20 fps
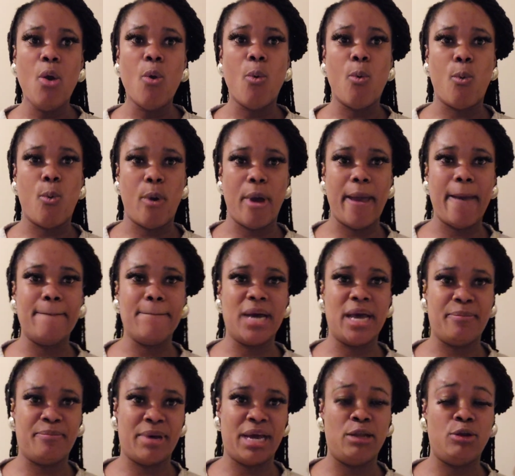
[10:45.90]
where
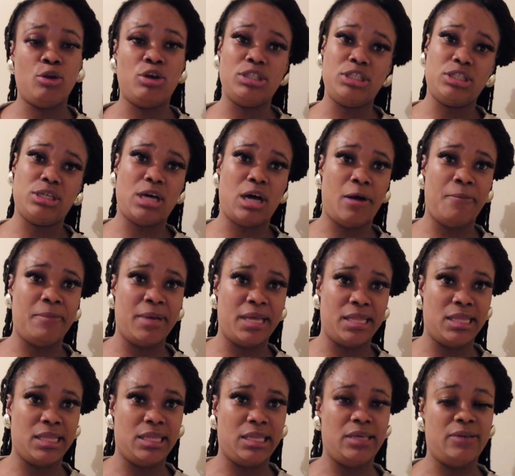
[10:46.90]
my biological
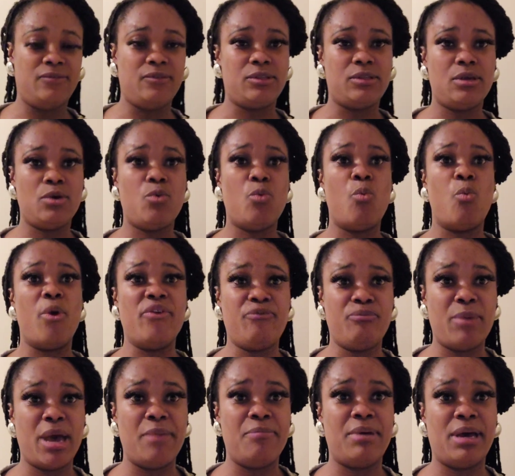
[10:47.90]
mother lives, with
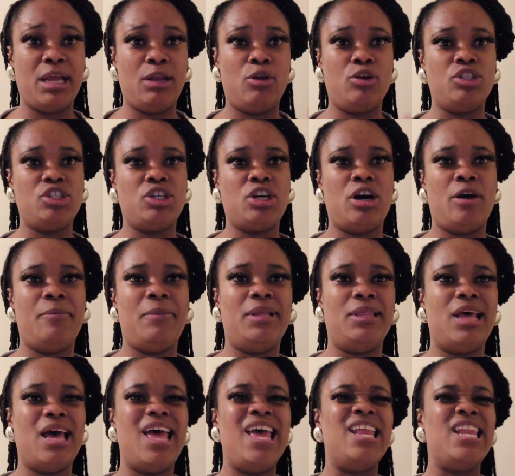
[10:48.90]
my biological
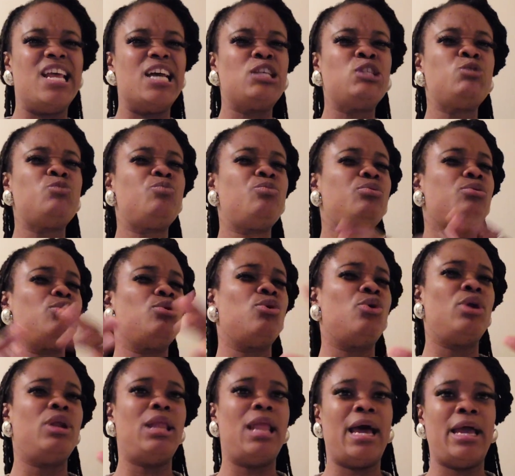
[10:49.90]
mother, and
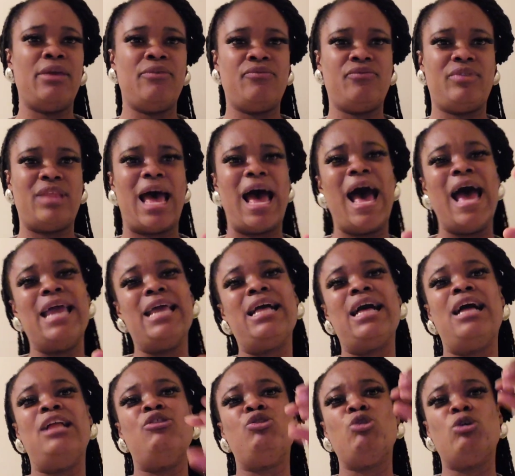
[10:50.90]
explore life that I
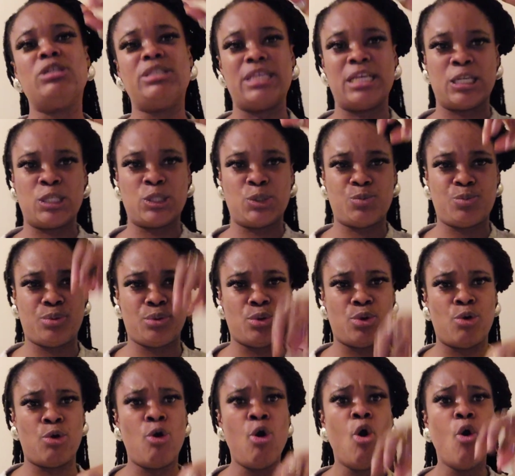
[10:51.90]
cannot
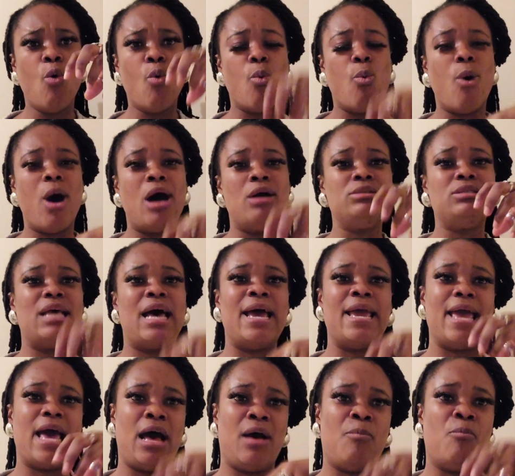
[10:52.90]
explore whilst
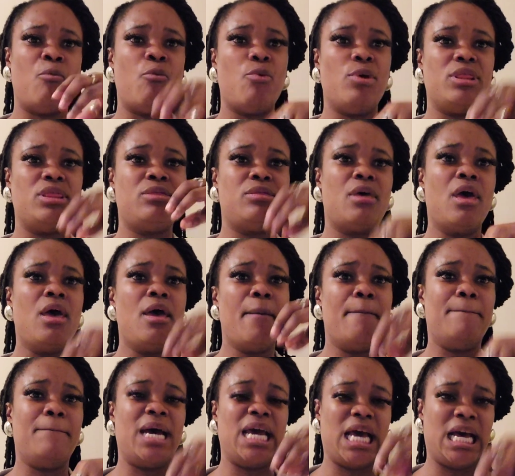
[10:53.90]
I am with
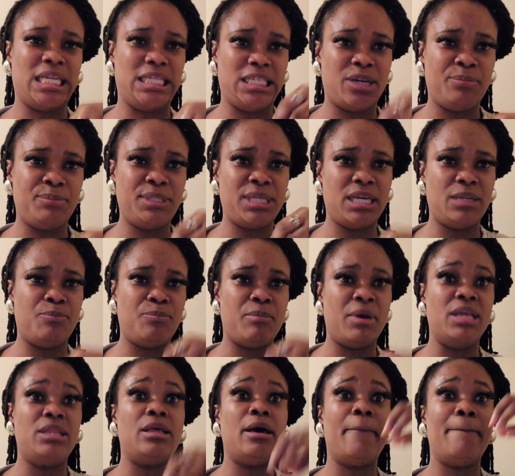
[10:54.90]
my adopted
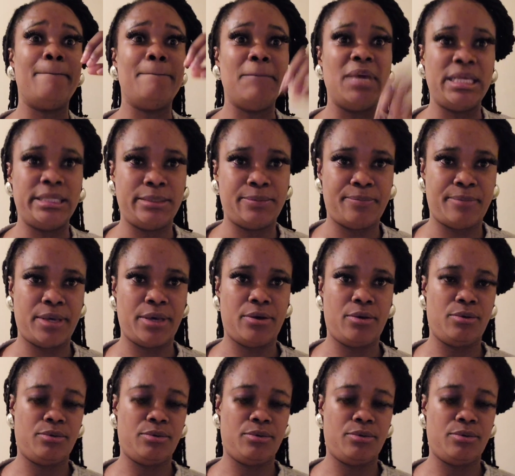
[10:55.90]
mother, Miss Bell.